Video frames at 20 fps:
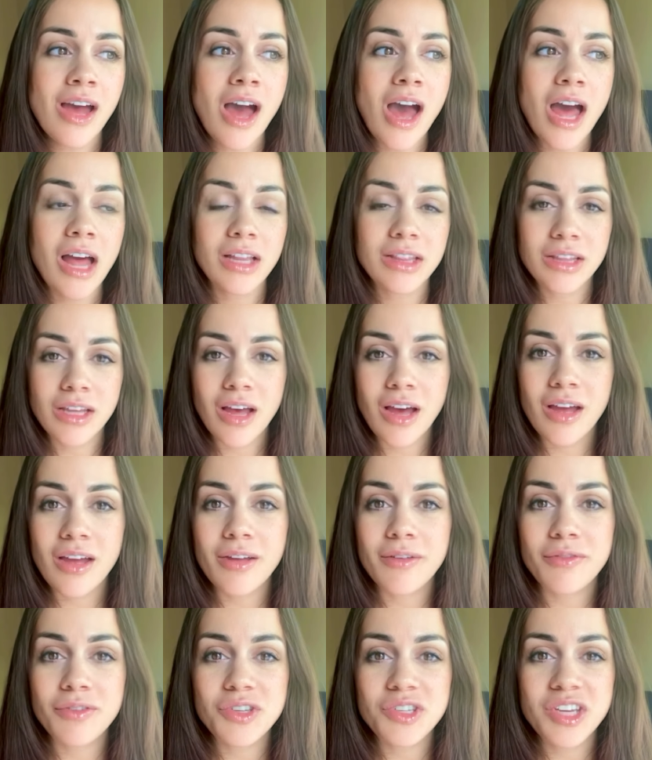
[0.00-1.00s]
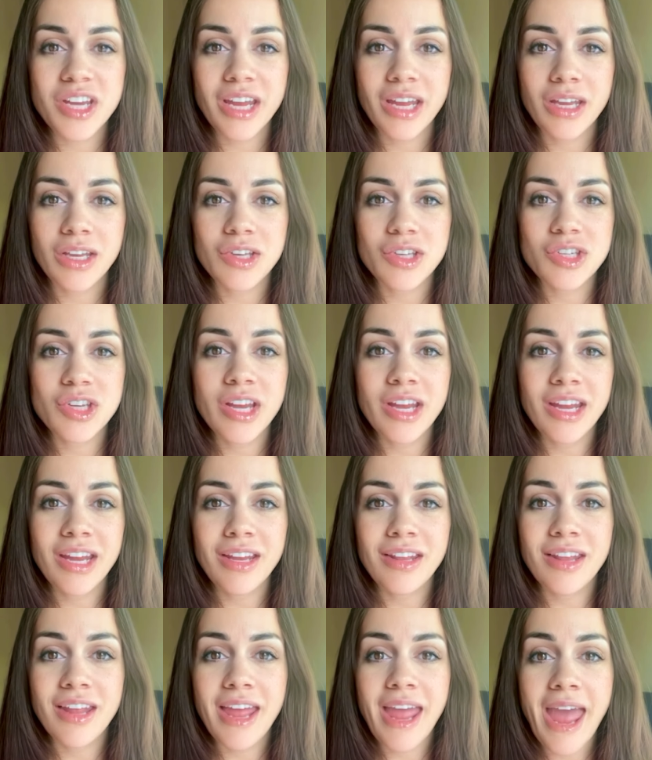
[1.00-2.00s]
a lot of change
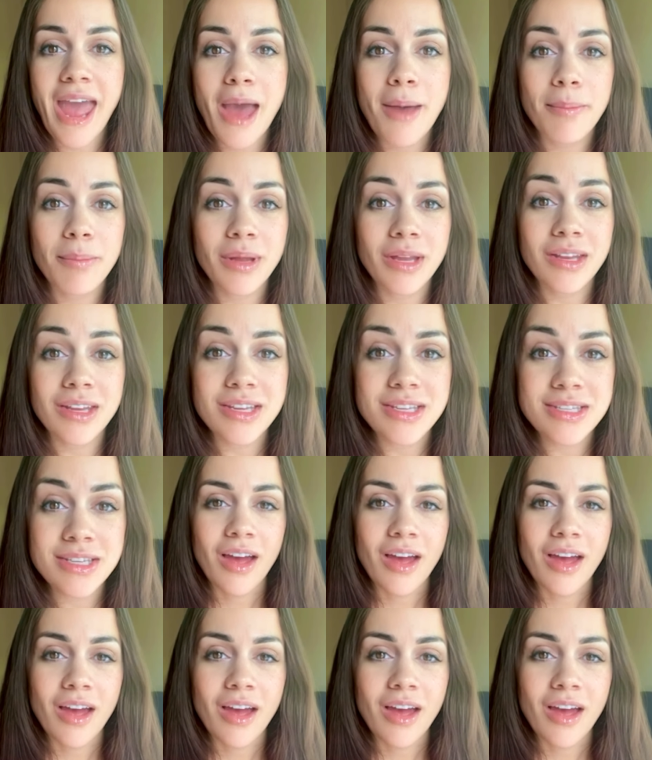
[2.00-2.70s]
in the happiness